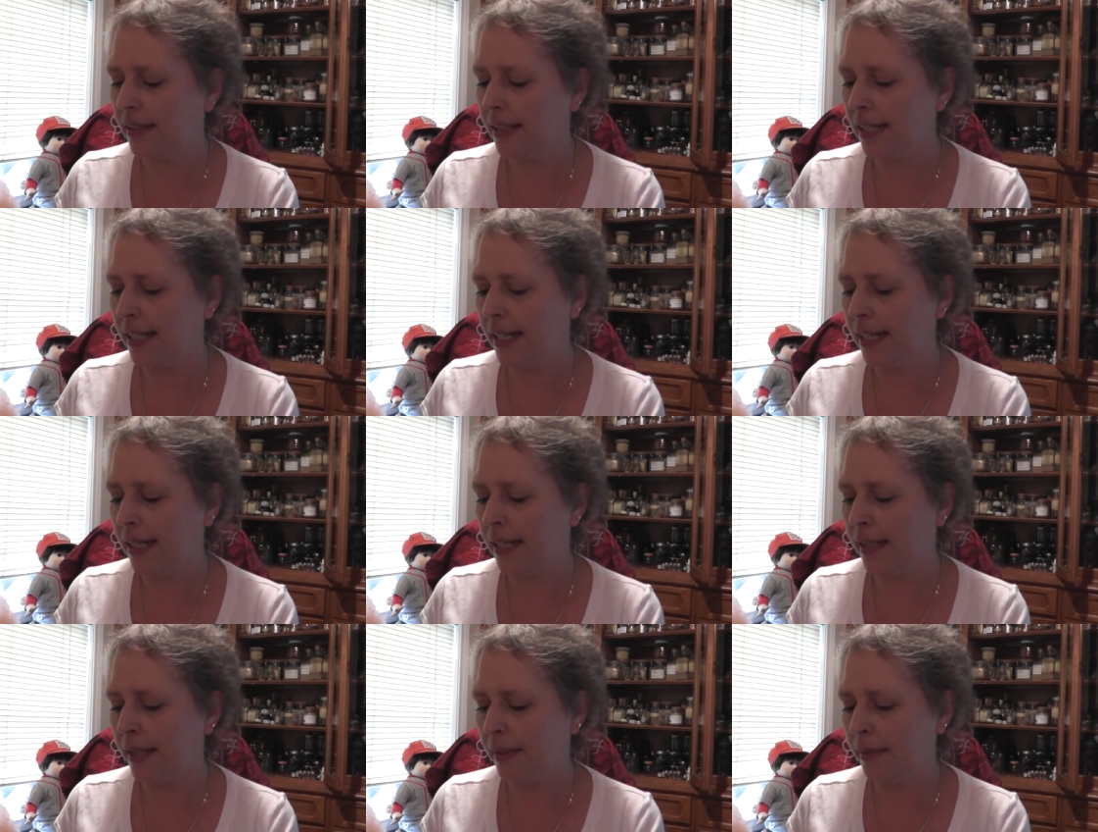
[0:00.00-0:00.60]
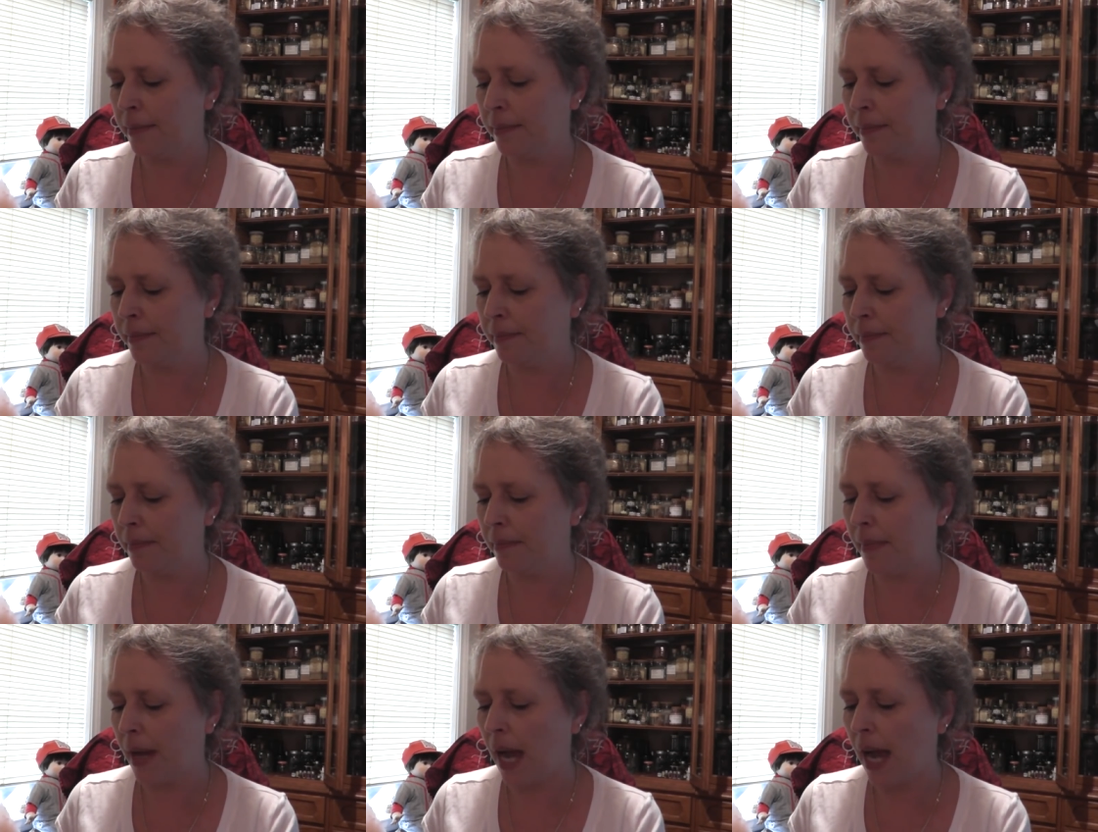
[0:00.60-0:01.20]

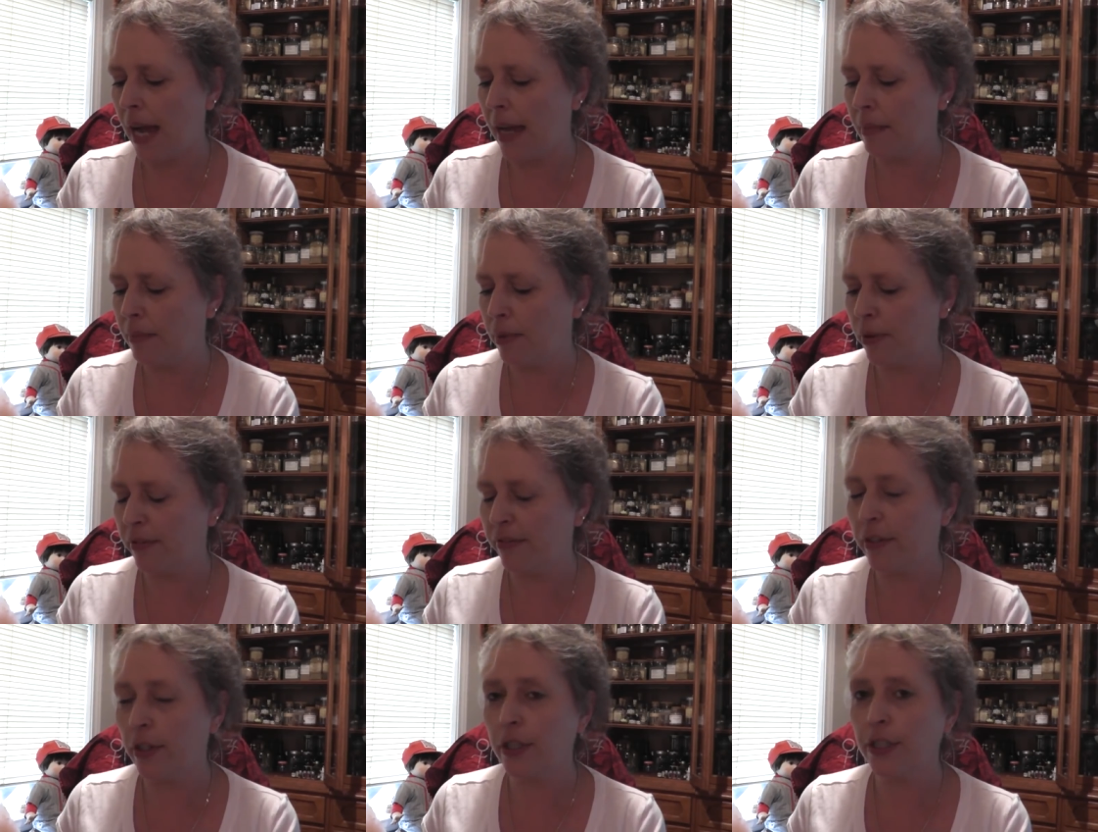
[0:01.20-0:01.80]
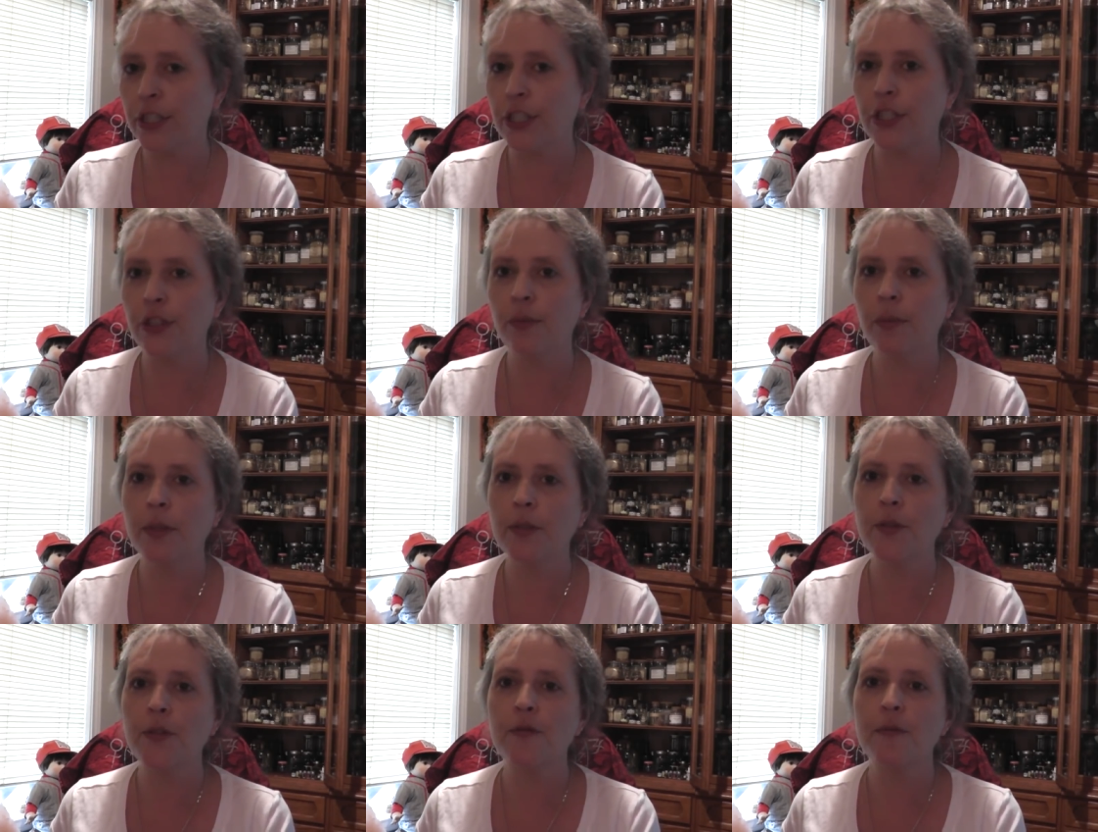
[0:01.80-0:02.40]
I prefer to do
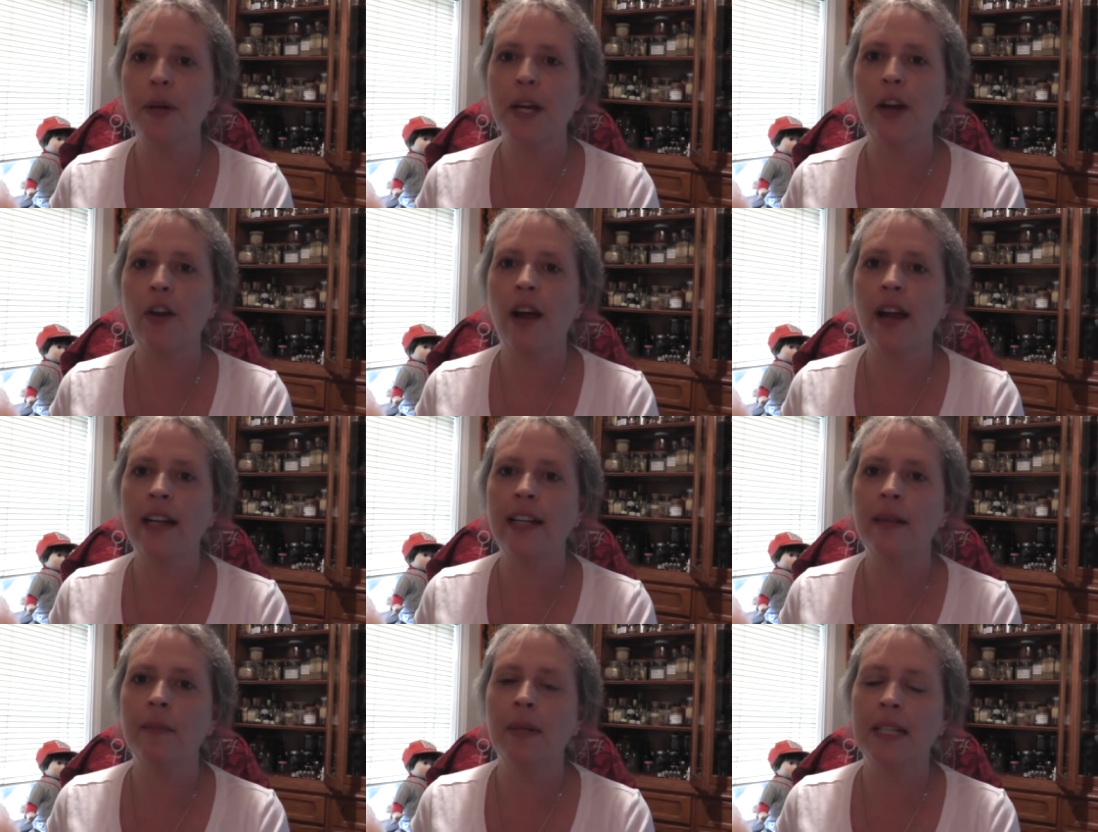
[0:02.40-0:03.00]
most of my grinding